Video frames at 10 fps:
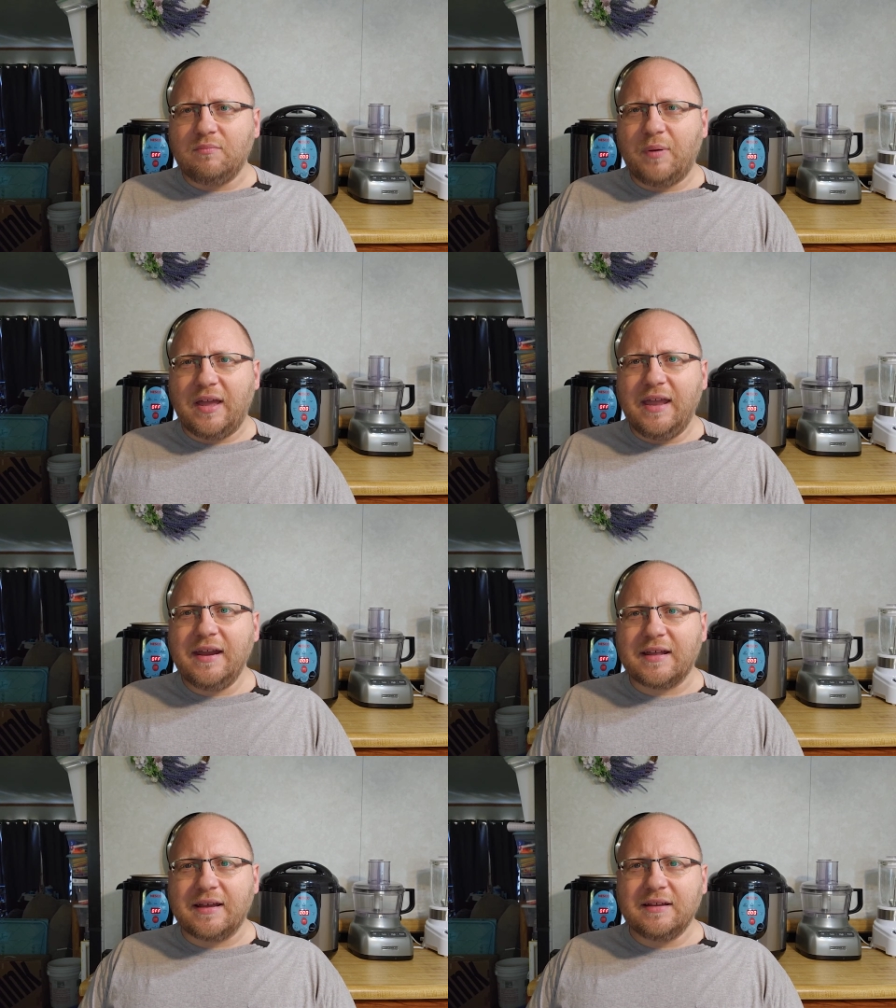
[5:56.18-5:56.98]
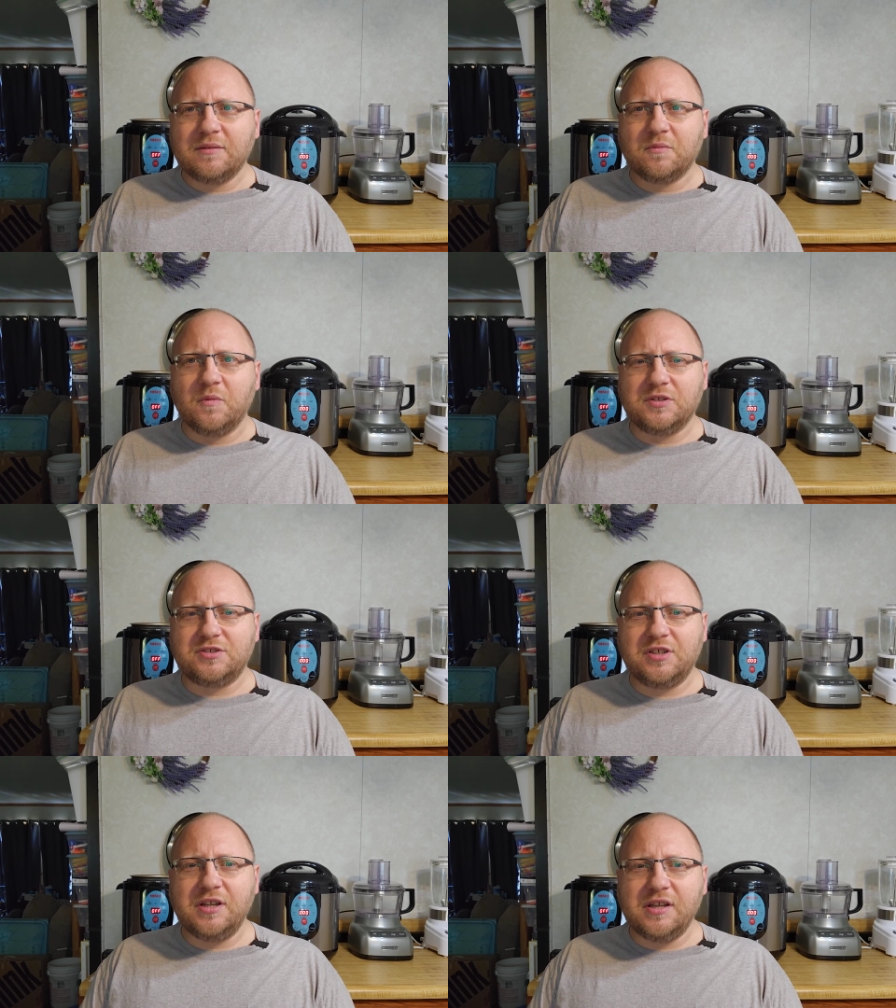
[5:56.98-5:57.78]
but Anna, when
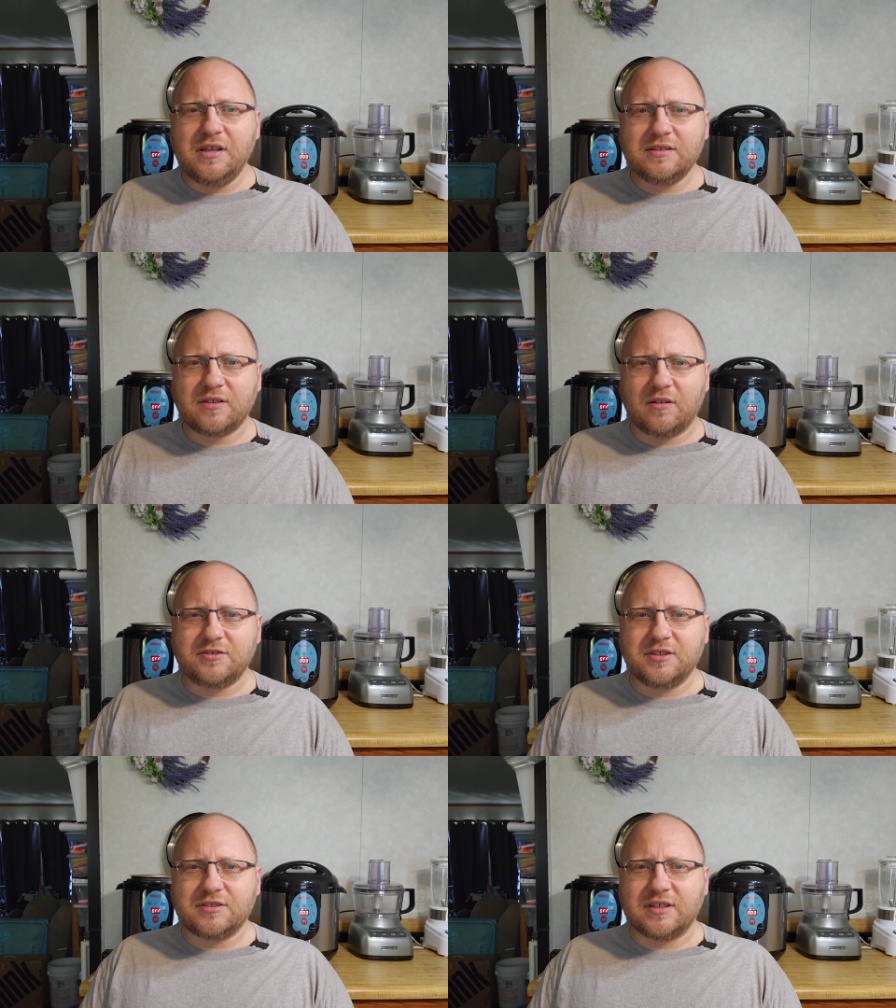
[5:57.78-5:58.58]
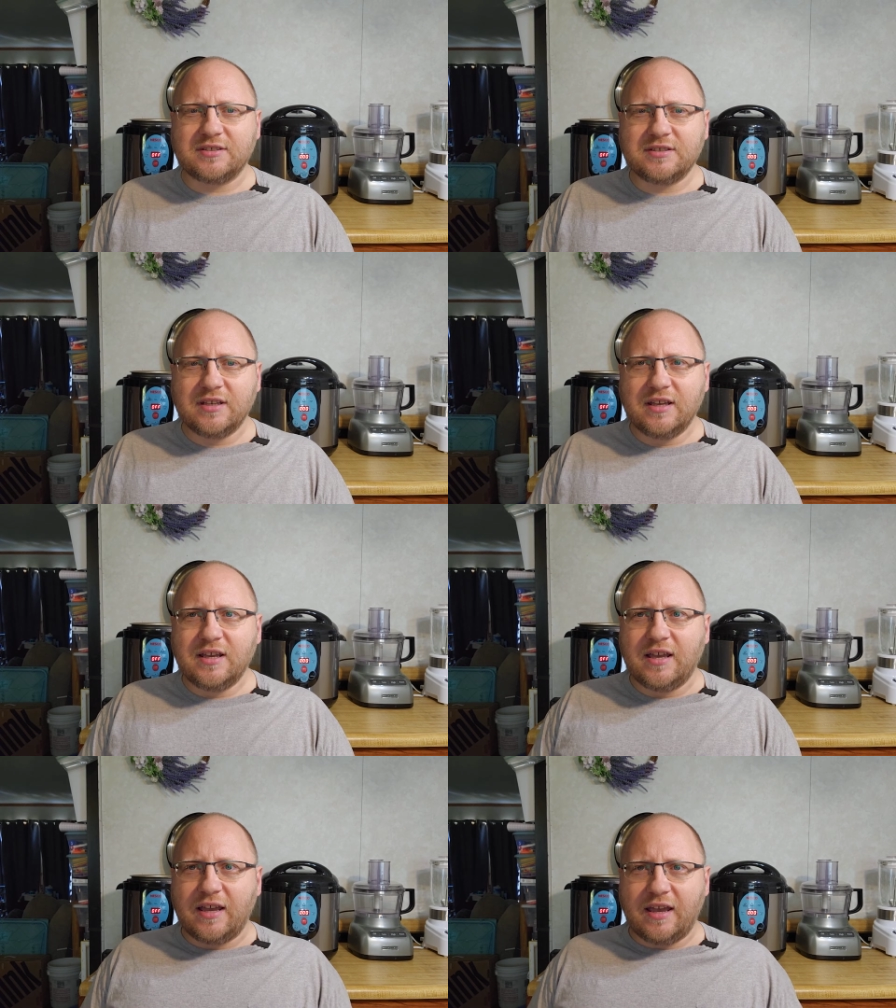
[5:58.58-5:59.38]
she saw Jesus
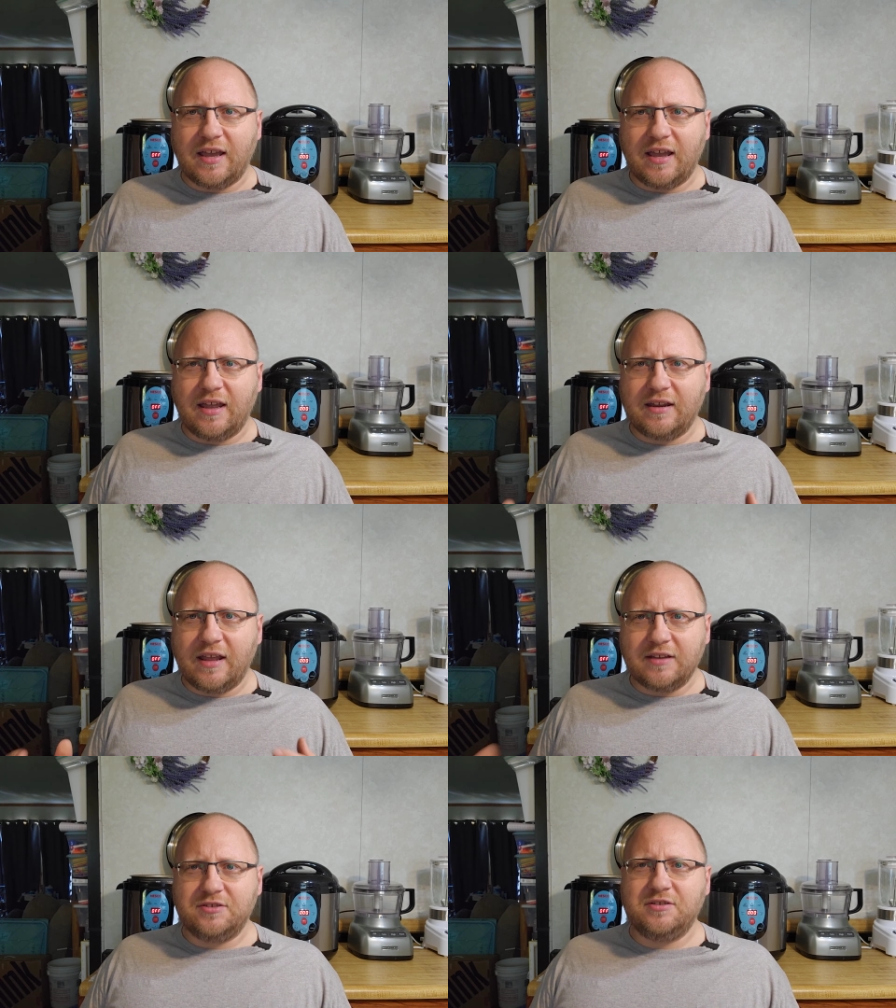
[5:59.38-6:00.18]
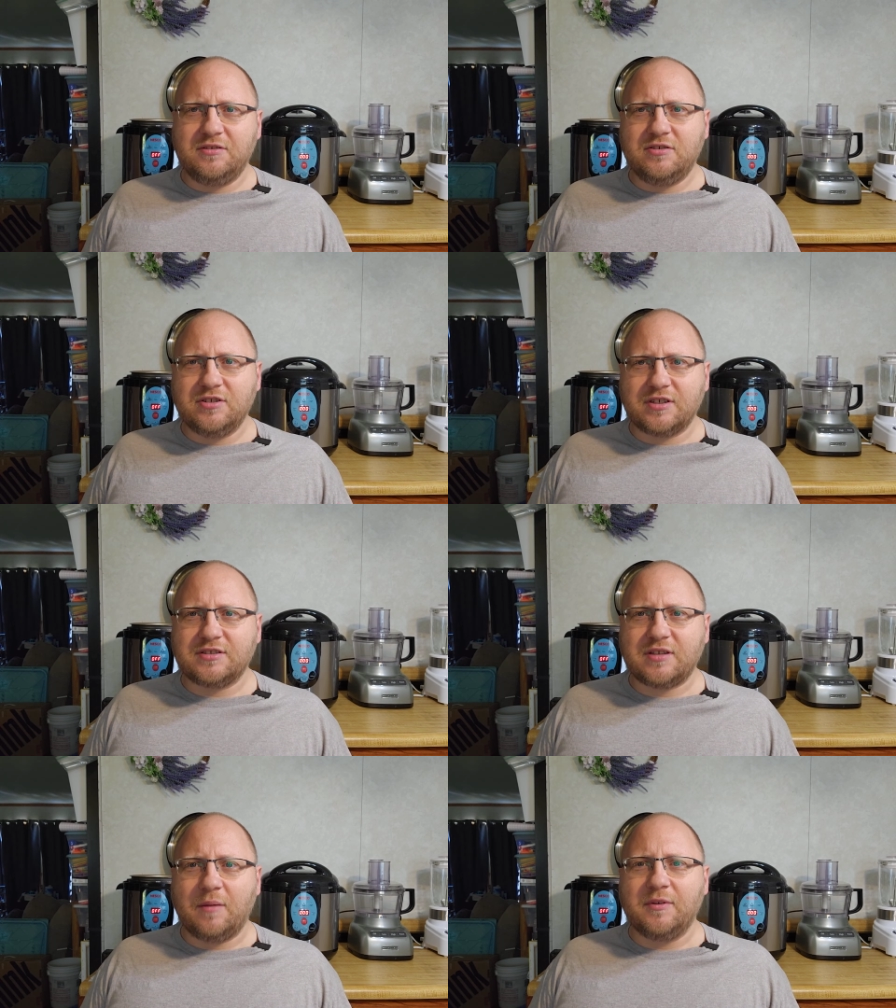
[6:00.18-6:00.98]
and had
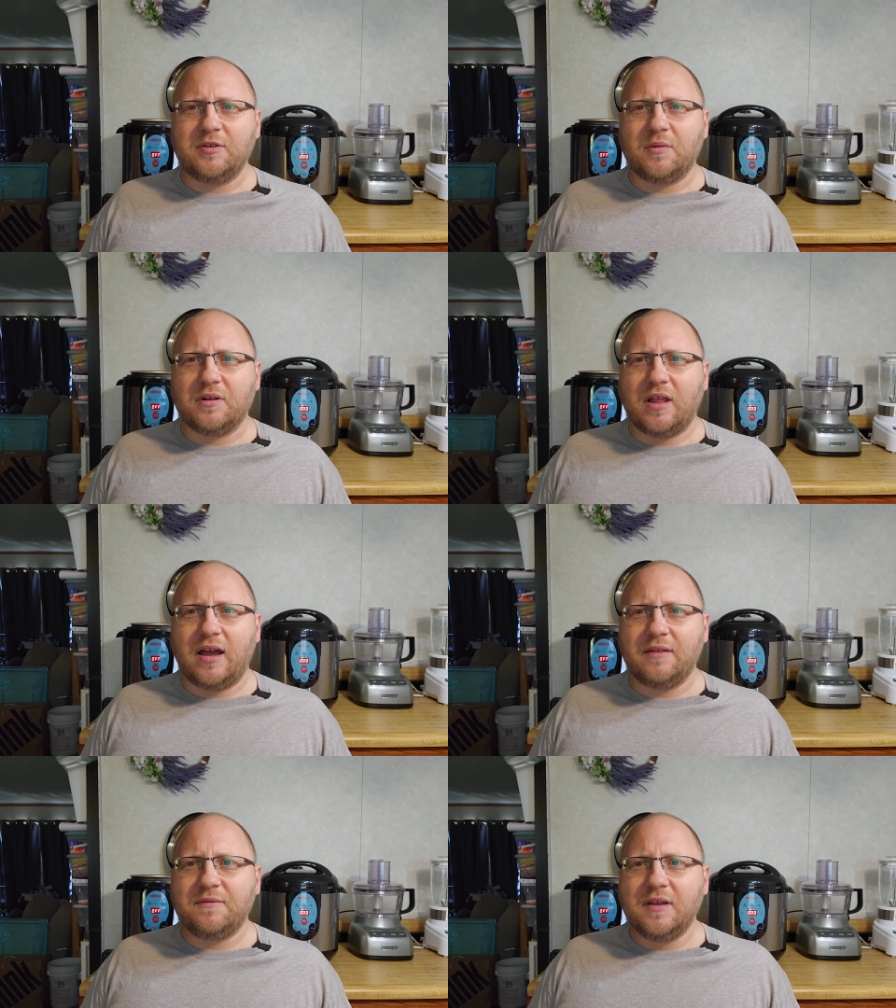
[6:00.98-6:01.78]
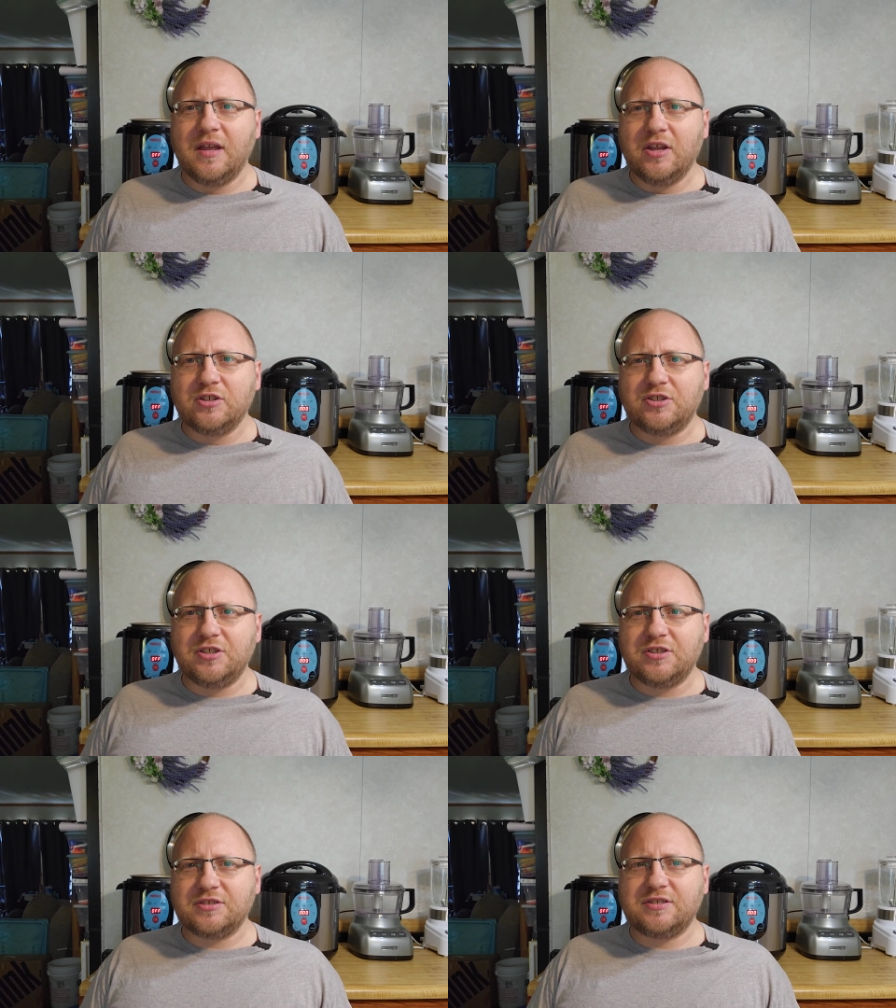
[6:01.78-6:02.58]
Jesus come into her life,
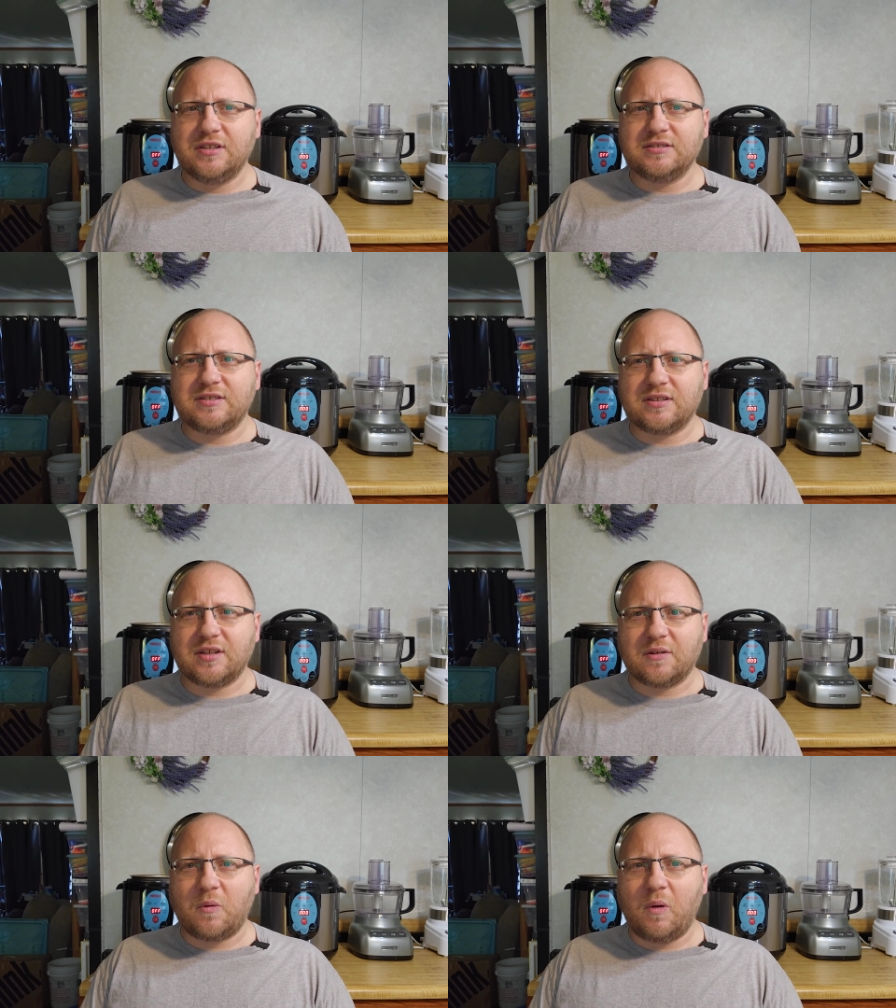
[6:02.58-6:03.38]
she just didn't sit there